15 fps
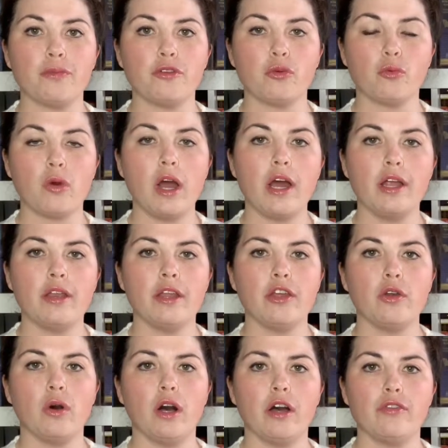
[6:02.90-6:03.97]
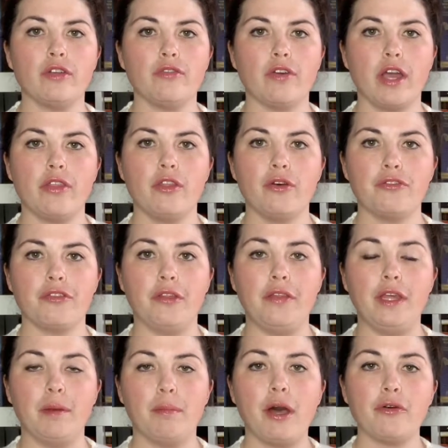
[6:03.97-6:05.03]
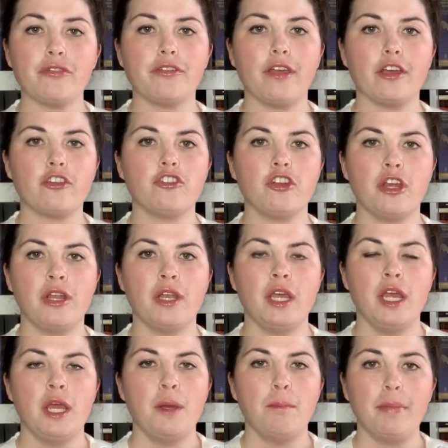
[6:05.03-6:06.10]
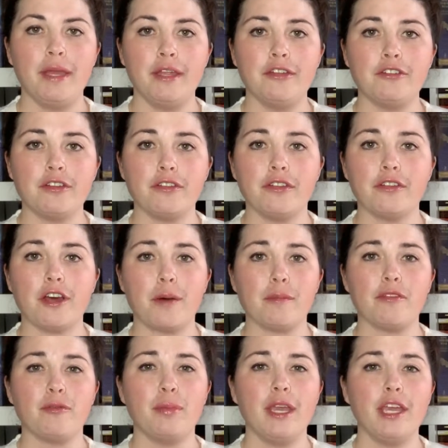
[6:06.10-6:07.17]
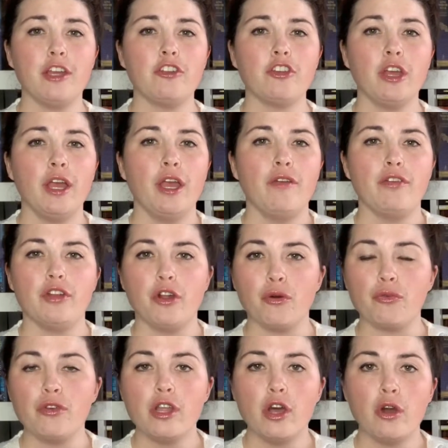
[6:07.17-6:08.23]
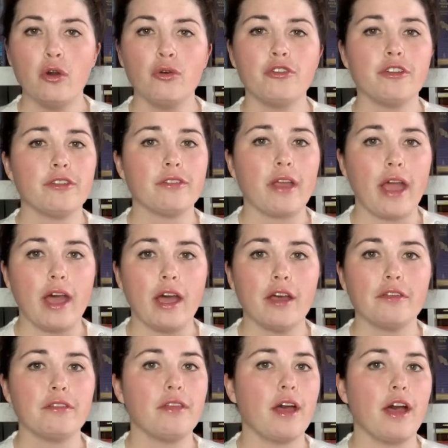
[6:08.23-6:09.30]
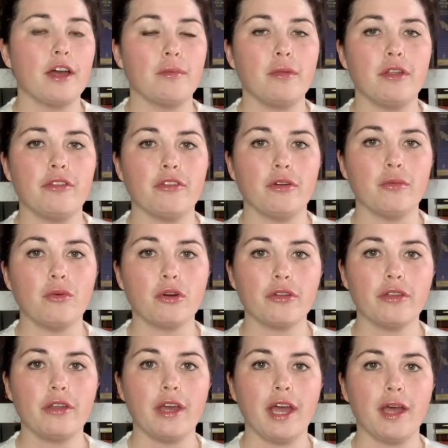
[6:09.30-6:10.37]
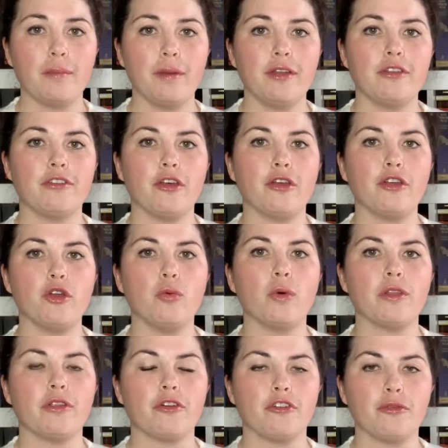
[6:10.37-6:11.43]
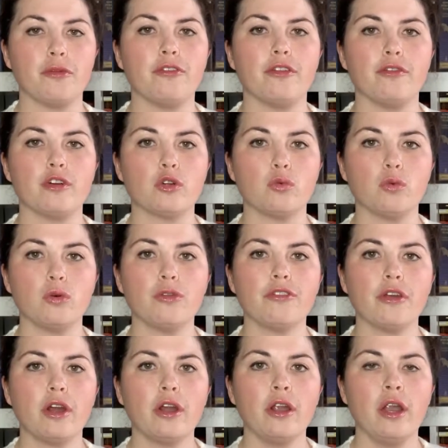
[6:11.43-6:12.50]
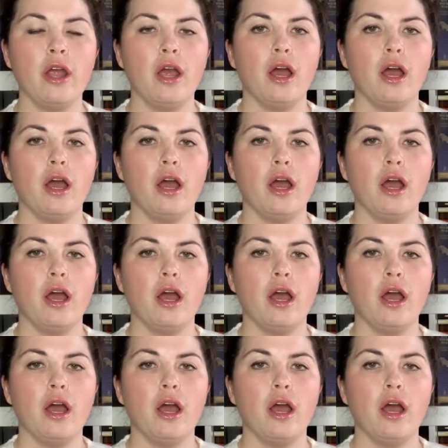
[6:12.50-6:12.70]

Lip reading: to run. You'll often find those in the About section, pinned to the top of the page. If you don't know, just ask. The admins are more than happy to tell you what their specific rules are,